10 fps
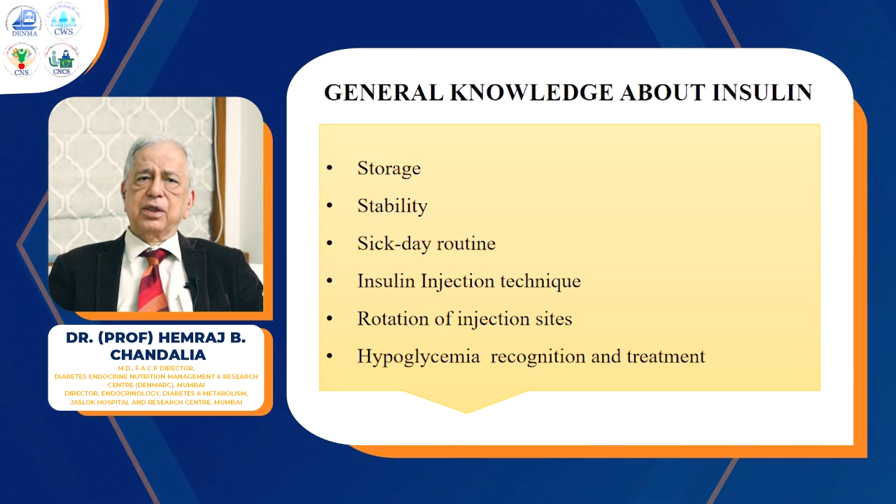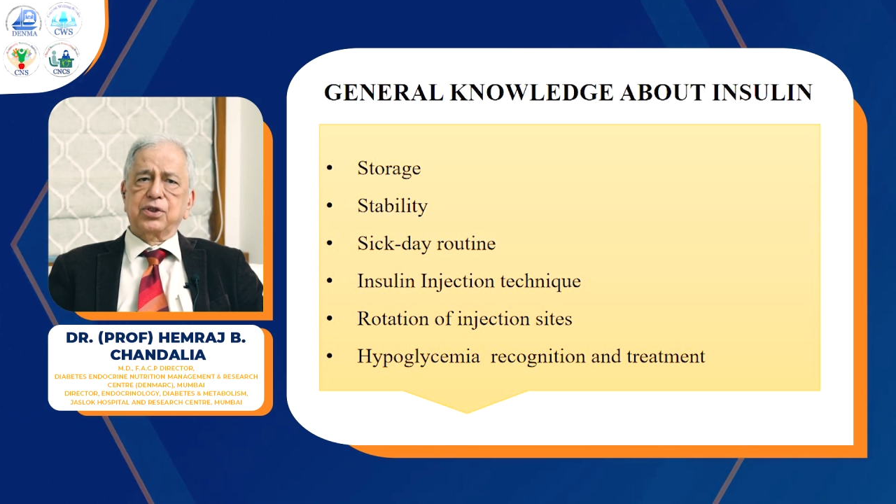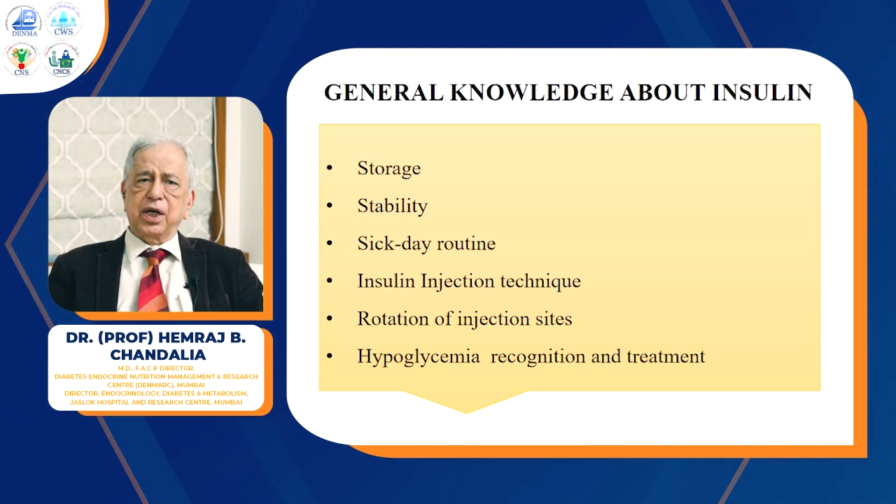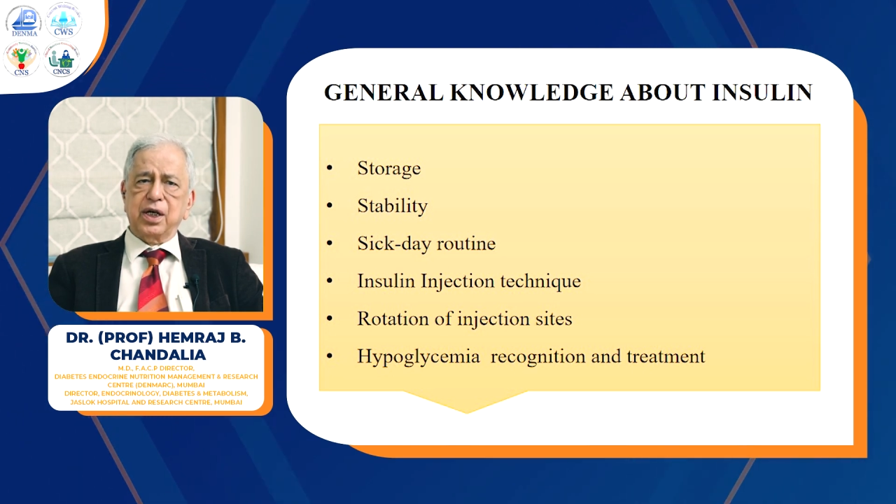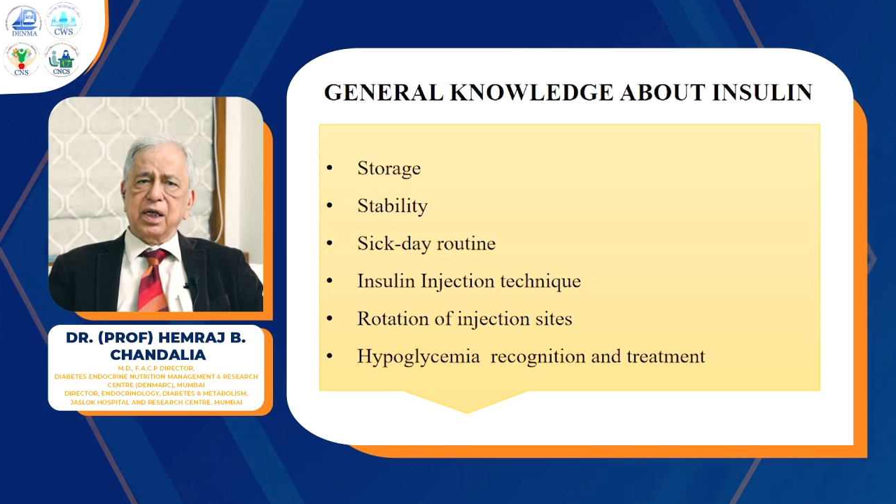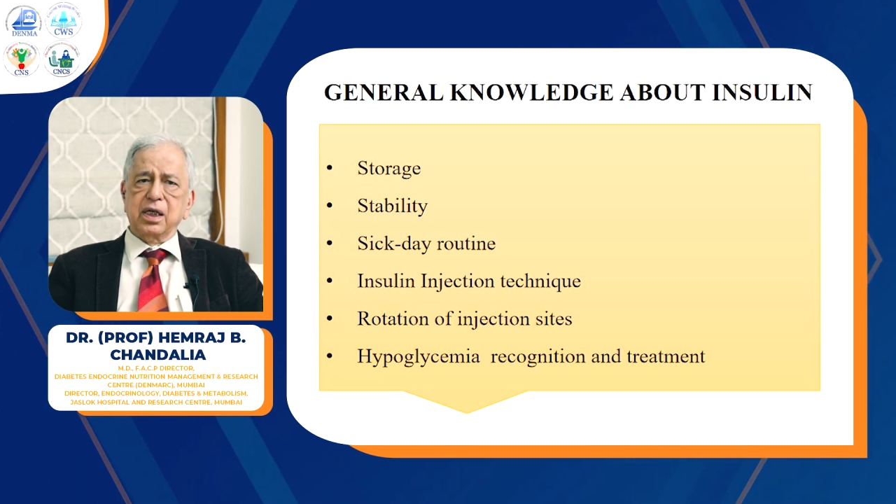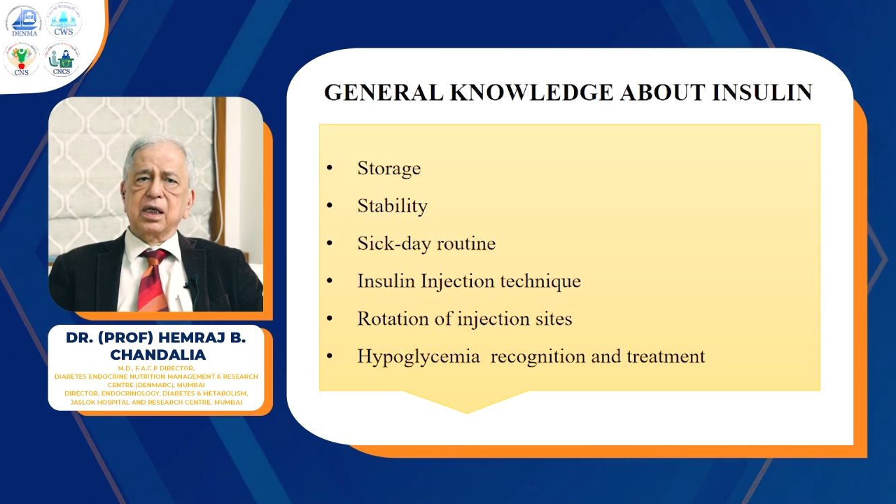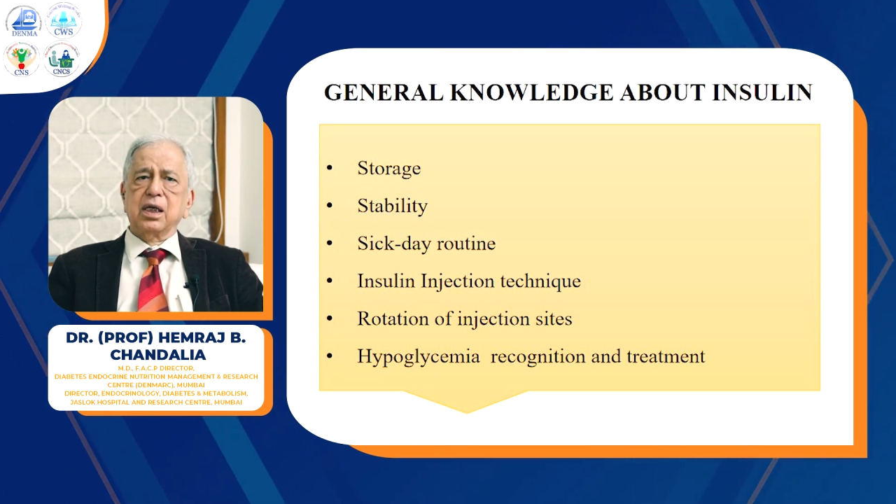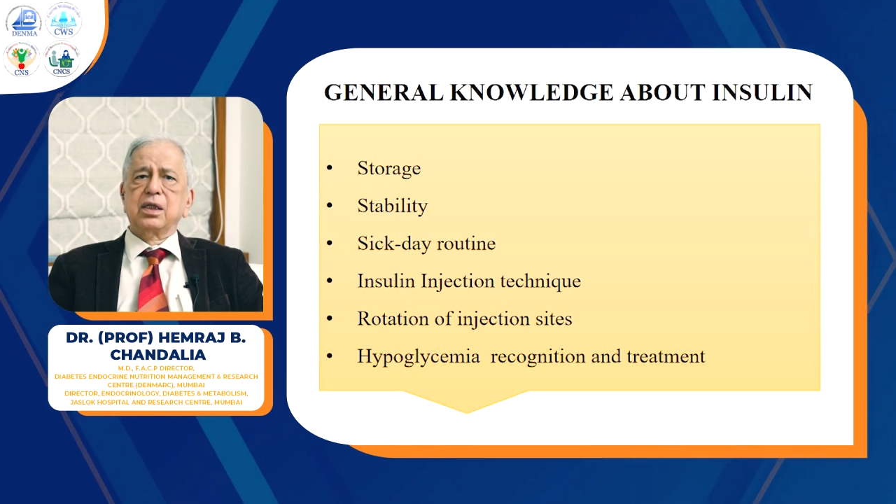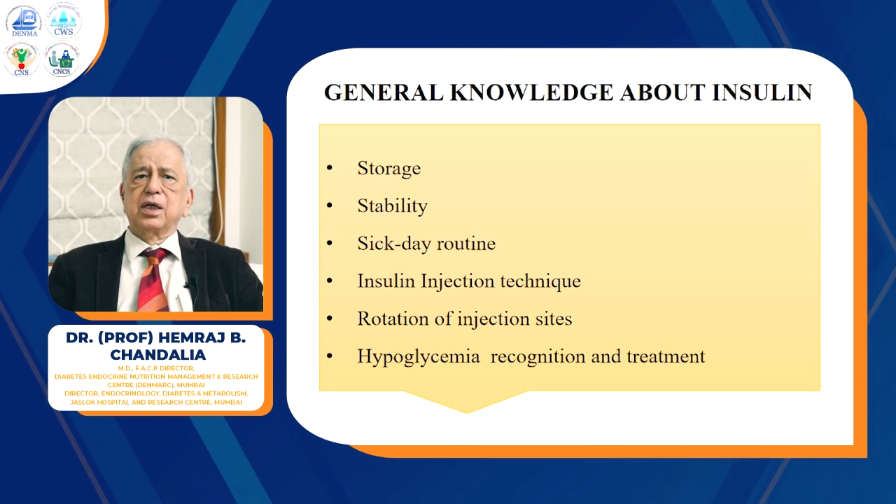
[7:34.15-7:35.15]

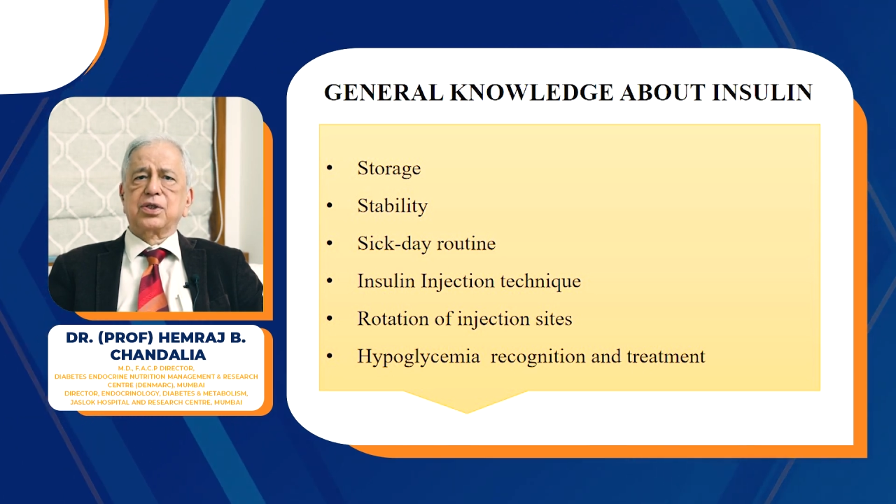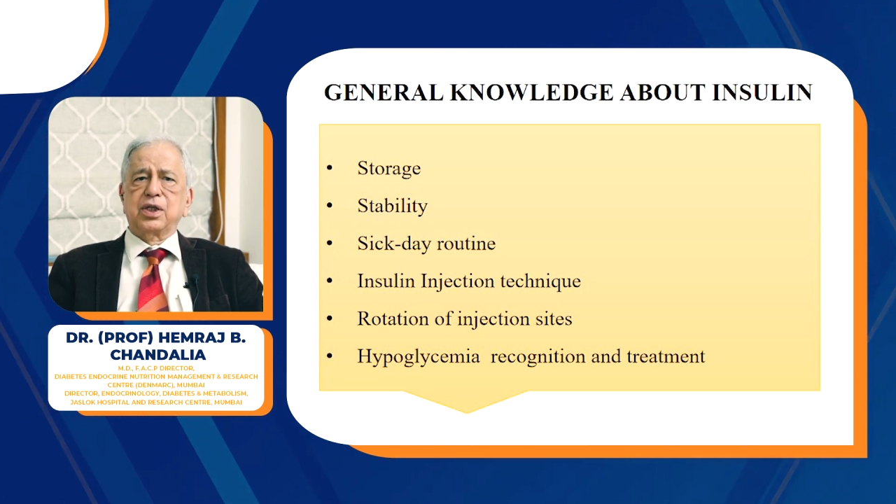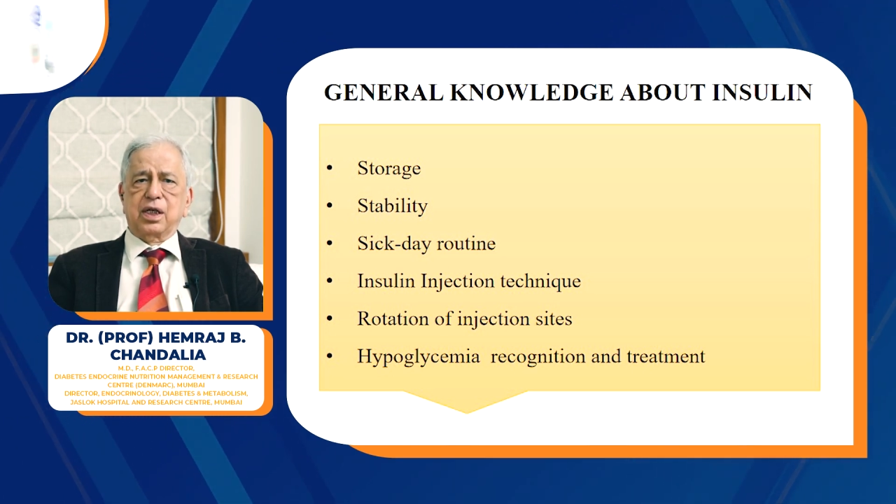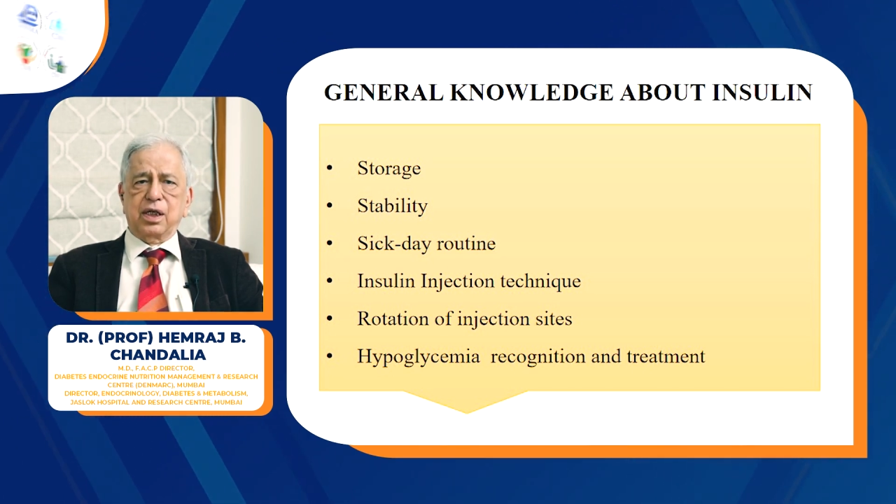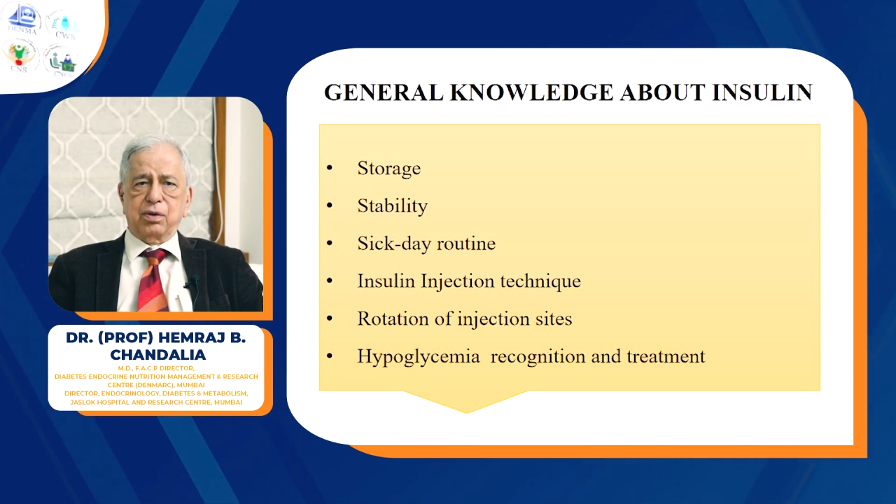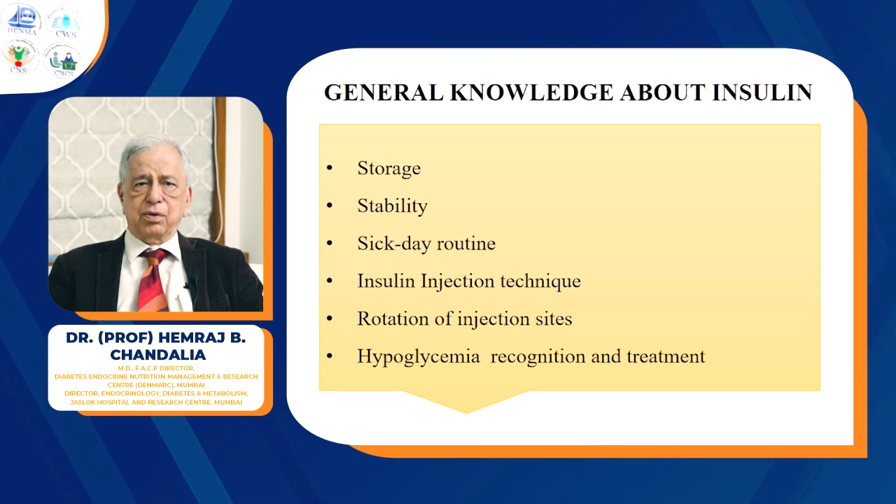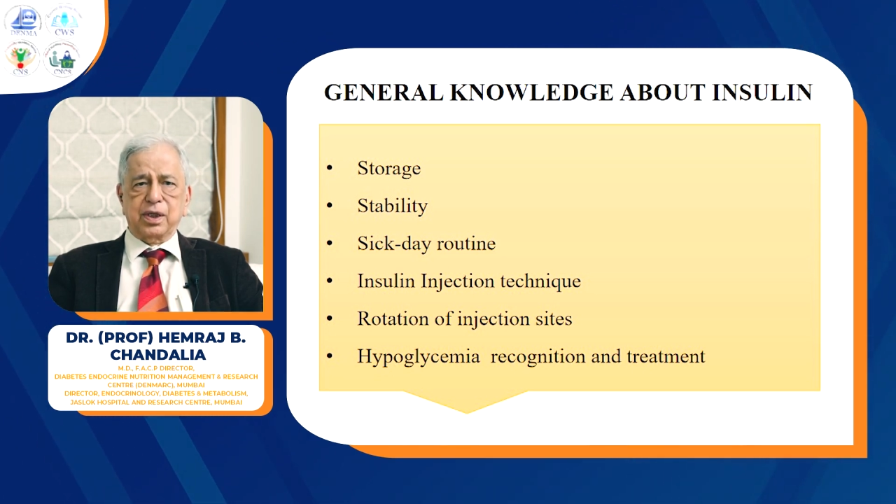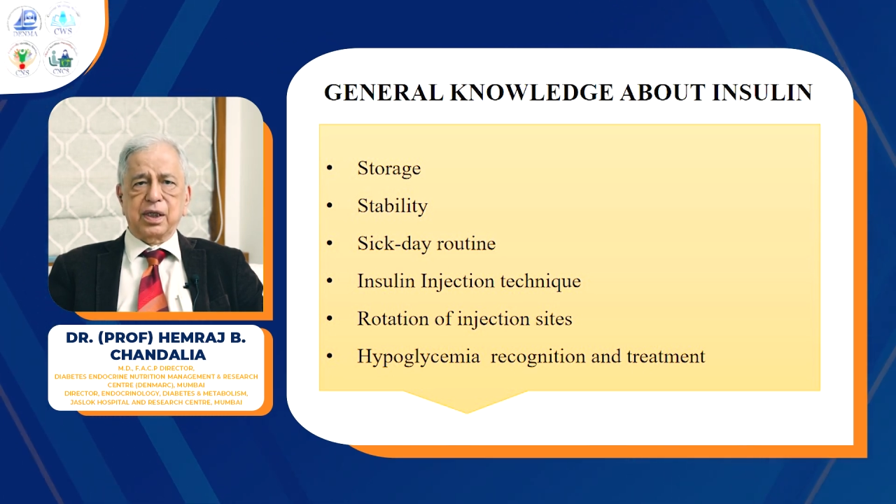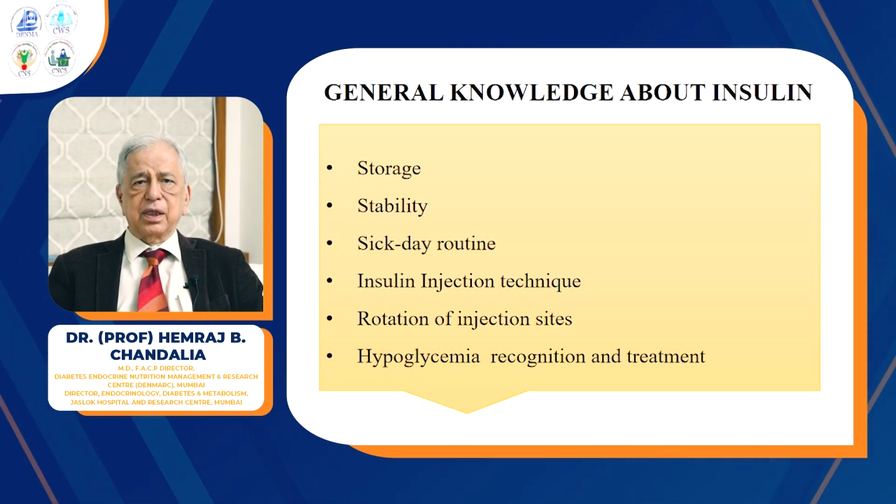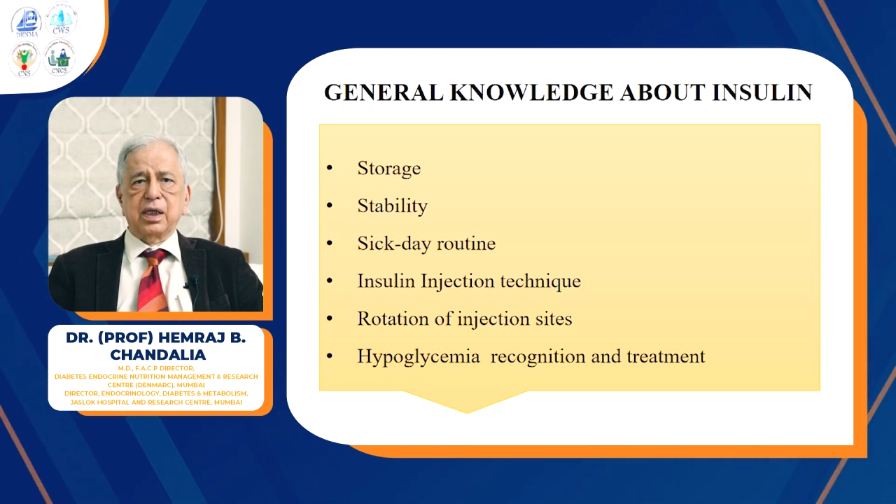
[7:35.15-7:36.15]
stating the sick day
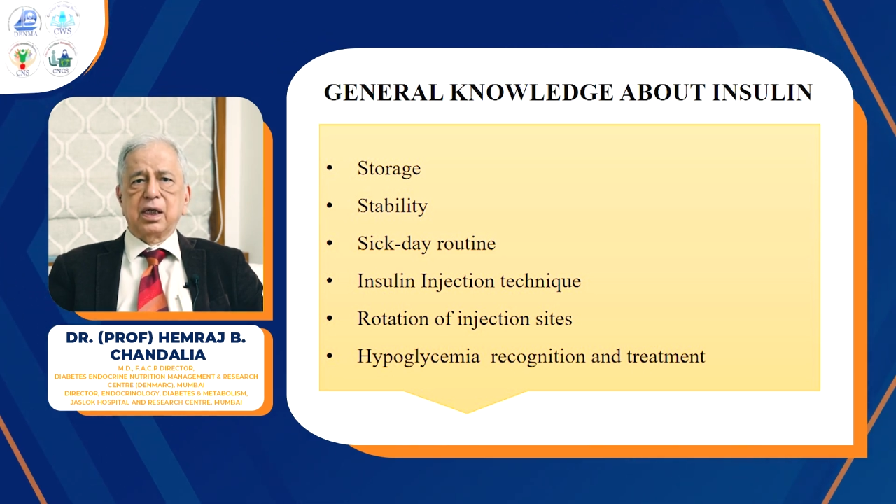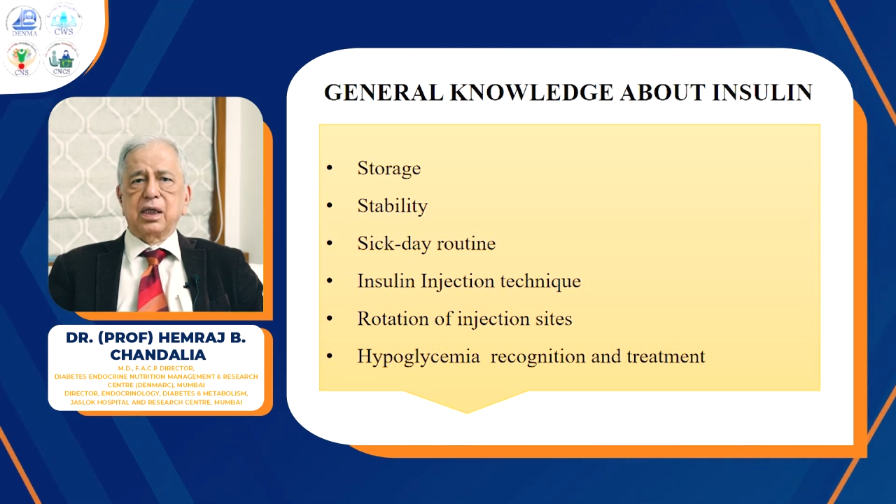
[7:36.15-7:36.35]
routine.